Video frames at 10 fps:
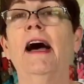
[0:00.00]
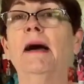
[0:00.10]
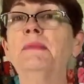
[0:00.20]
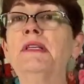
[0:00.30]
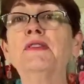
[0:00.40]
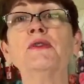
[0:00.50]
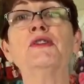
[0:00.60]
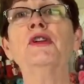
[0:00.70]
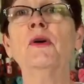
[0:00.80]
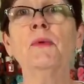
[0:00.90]
Since there's
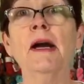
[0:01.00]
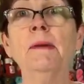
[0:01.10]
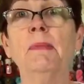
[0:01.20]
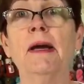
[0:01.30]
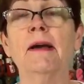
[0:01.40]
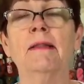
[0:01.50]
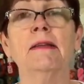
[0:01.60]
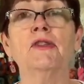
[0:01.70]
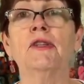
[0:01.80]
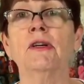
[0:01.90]
no rhinebeck
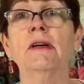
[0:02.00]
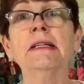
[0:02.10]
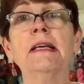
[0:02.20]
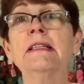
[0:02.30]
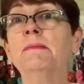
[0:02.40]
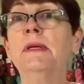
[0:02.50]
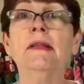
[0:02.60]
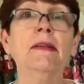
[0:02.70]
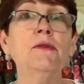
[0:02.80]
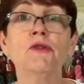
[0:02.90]
this year, it doesn't
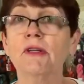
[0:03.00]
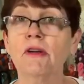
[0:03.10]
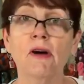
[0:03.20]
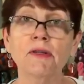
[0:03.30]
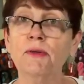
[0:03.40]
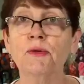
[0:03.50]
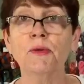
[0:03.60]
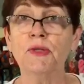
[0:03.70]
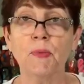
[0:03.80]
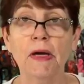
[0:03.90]
mean that you shouldn't also do
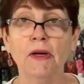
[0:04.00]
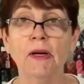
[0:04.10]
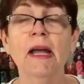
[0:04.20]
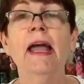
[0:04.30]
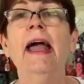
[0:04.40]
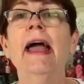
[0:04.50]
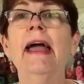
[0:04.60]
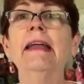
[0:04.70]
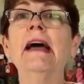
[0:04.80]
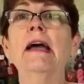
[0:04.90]
a sweater.
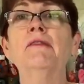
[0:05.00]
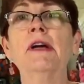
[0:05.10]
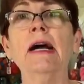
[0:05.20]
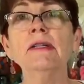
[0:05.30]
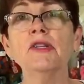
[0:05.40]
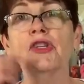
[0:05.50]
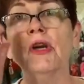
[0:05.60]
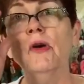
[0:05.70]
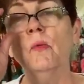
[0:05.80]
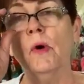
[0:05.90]
And I forgot to
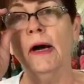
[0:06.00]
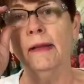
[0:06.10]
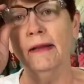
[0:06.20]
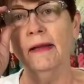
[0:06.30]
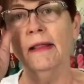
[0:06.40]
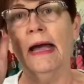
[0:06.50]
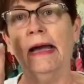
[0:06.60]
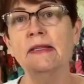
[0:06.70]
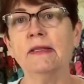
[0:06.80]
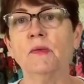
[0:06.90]
show one
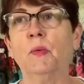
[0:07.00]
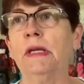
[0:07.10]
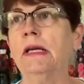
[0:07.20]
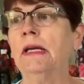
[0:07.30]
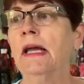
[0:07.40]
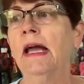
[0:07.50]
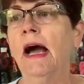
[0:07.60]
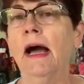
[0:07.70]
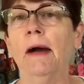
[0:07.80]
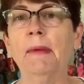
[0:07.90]
last week,
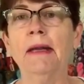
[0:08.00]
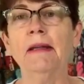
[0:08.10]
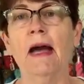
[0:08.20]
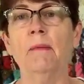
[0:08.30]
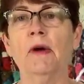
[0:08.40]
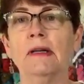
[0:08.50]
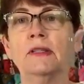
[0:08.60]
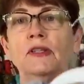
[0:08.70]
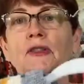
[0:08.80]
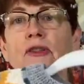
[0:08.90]
and I wanted
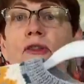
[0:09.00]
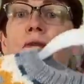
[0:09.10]
to do